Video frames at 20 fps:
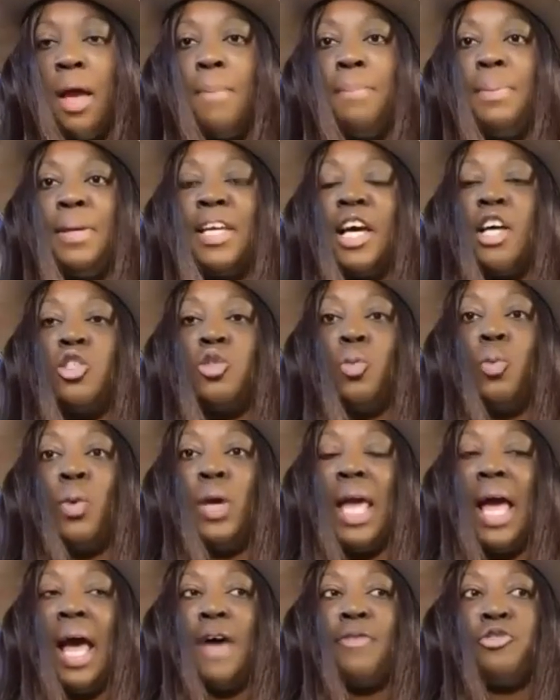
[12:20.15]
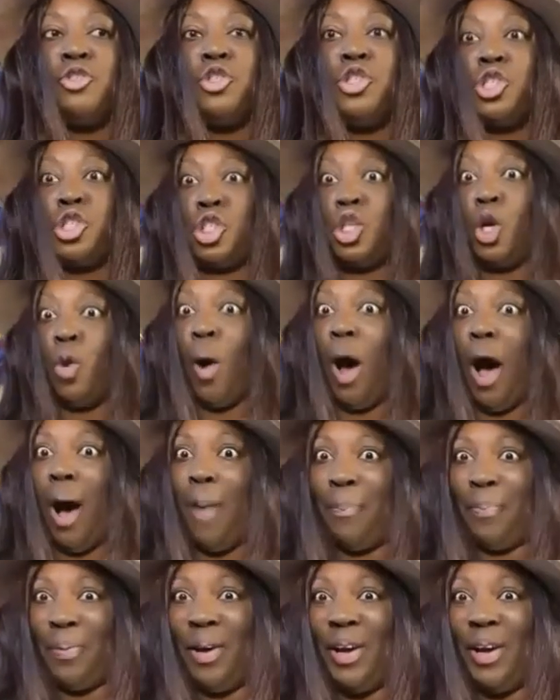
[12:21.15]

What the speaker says: because we have to show up,